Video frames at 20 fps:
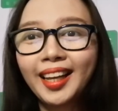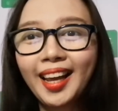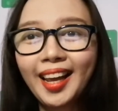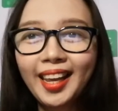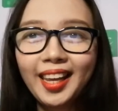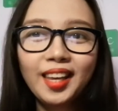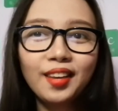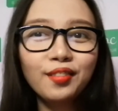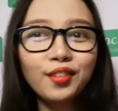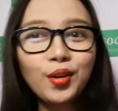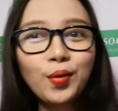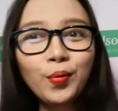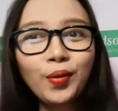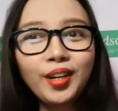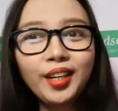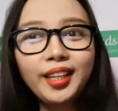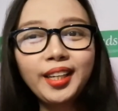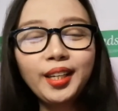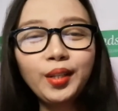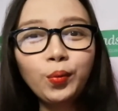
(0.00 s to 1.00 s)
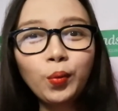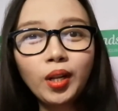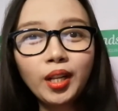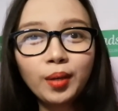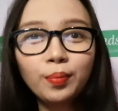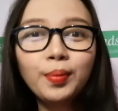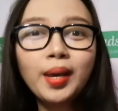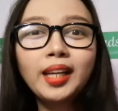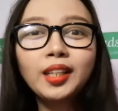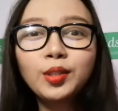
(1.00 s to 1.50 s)
Hi everyone,
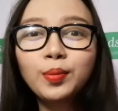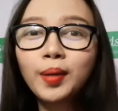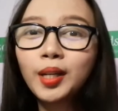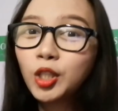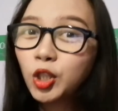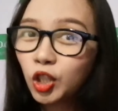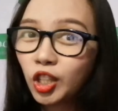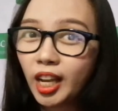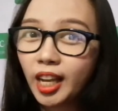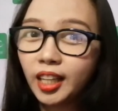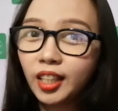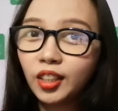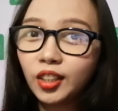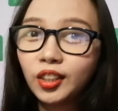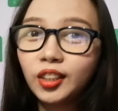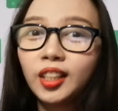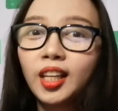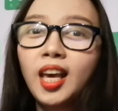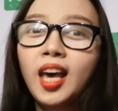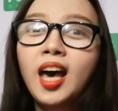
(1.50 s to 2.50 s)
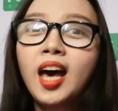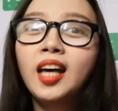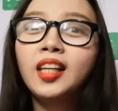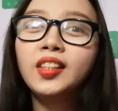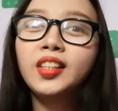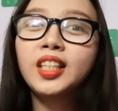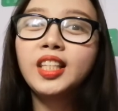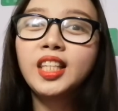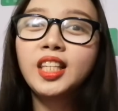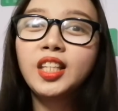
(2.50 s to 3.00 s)
welcome back to my channel.
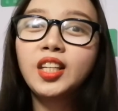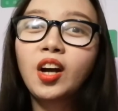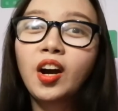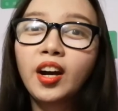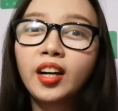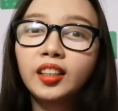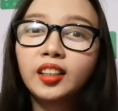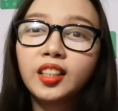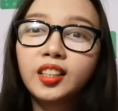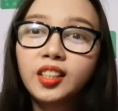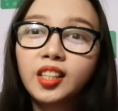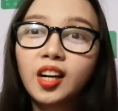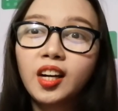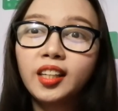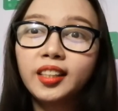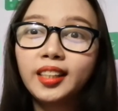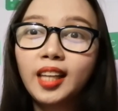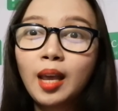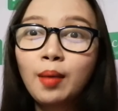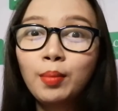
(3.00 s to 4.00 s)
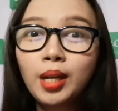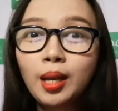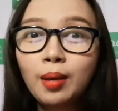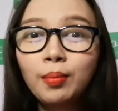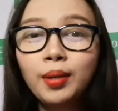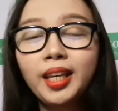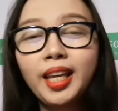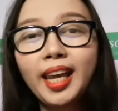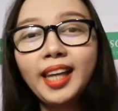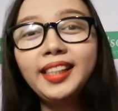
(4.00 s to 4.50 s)
This is Carla.M&M
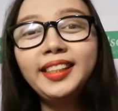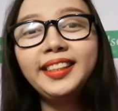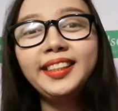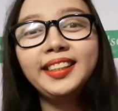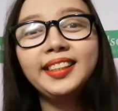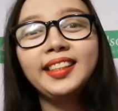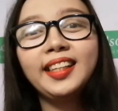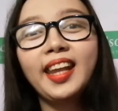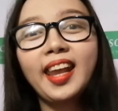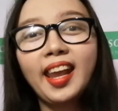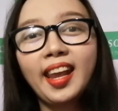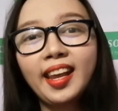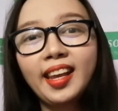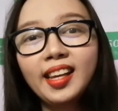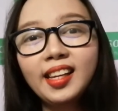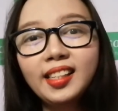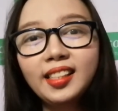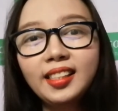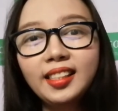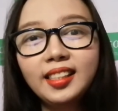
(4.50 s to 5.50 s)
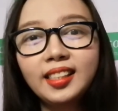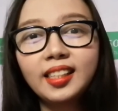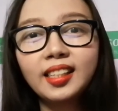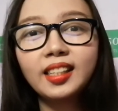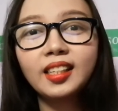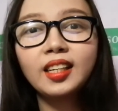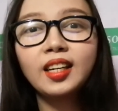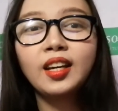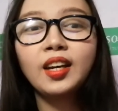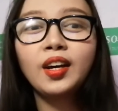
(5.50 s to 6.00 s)
again. And
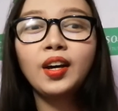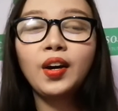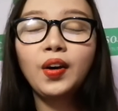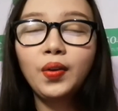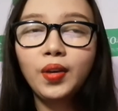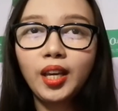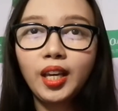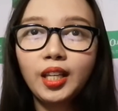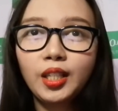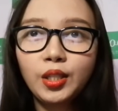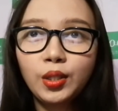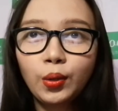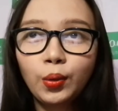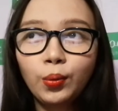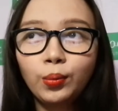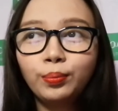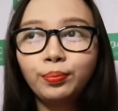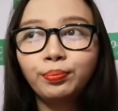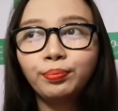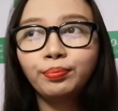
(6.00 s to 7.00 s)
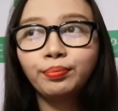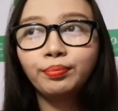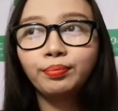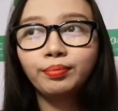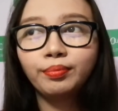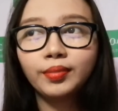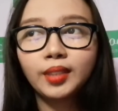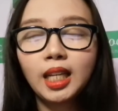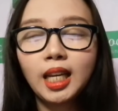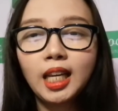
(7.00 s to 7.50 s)
okay, so
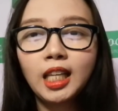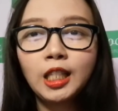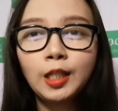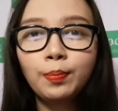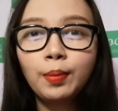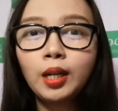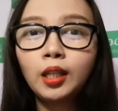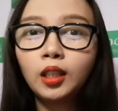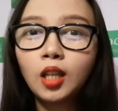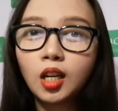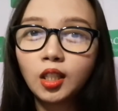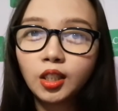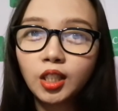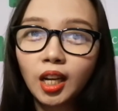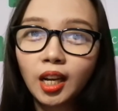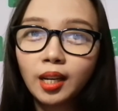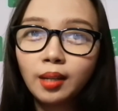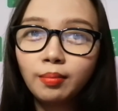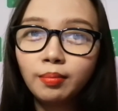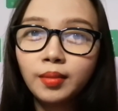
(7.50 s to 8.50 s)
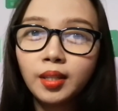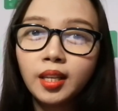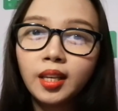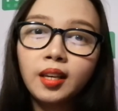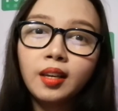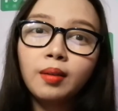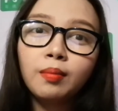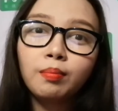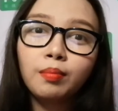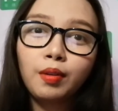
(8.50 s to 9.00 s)
it's been a long time
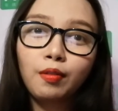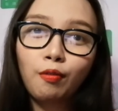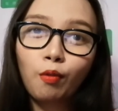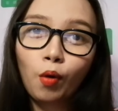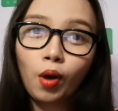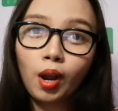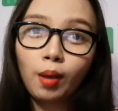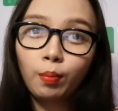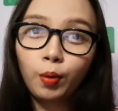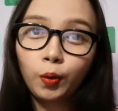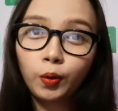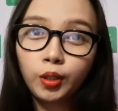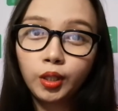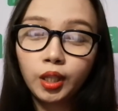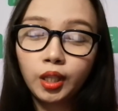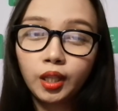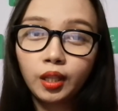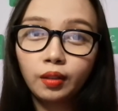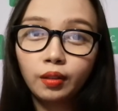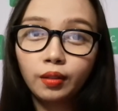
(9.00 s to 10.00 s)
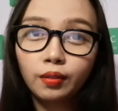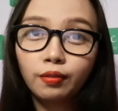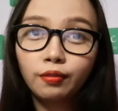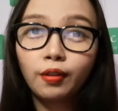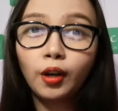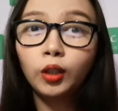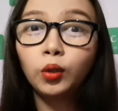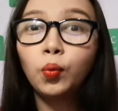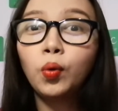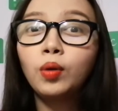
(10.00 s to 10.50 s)
before I posted the
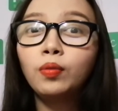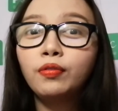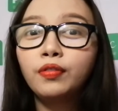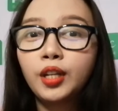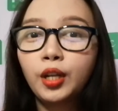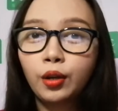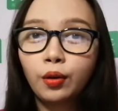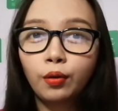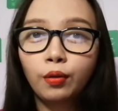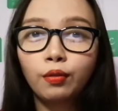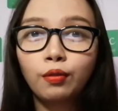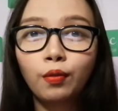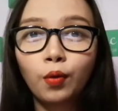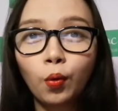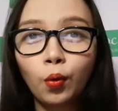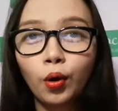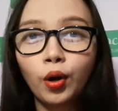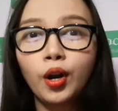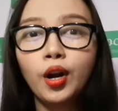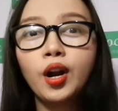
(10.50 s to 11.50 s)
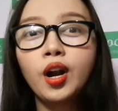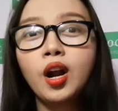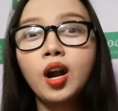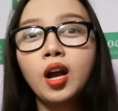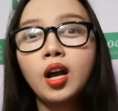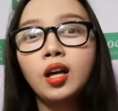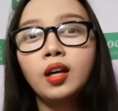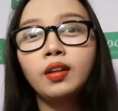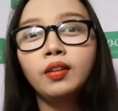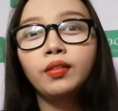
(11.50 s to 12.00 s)
follow-up video for
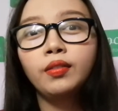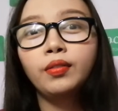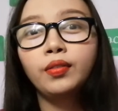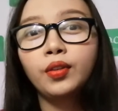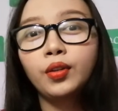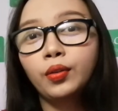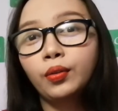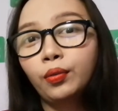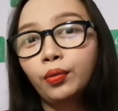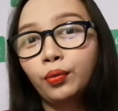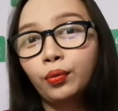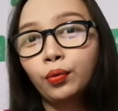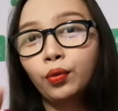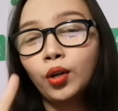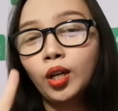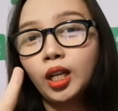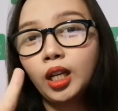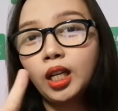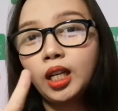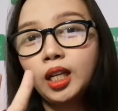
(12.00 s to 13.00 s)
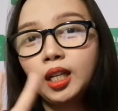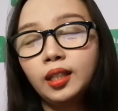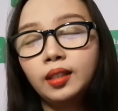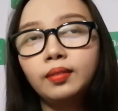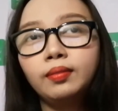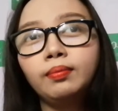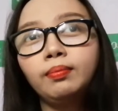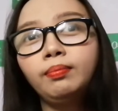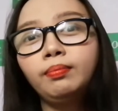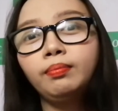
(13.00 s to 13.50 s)
the 3
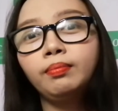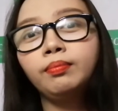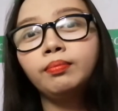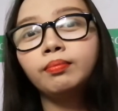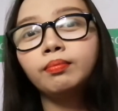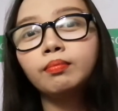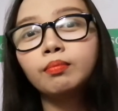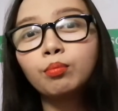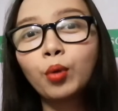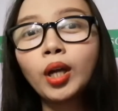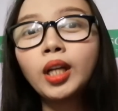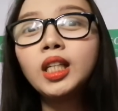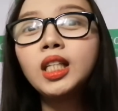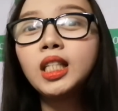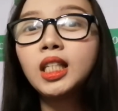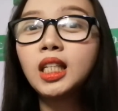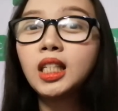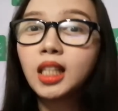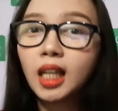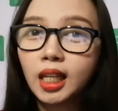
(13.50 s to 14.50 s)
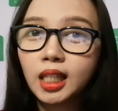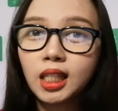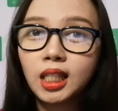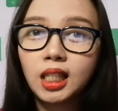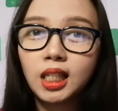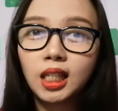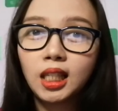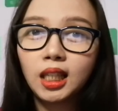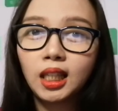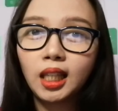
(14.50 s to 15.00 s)
pregnancy tests
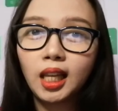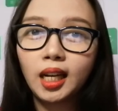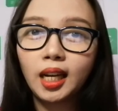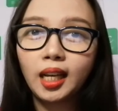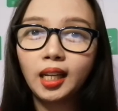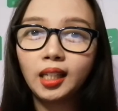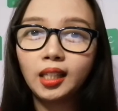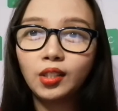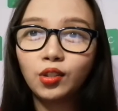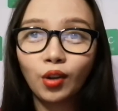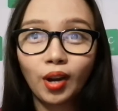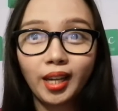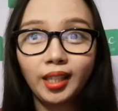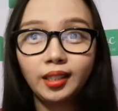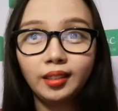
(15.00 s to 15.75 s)
that I tried.